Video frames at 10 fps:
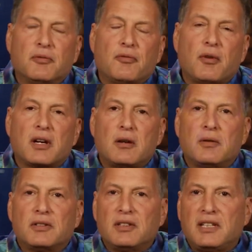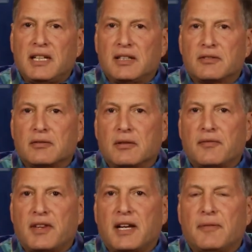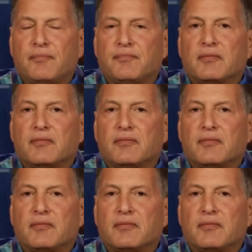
before I go into the answer of that.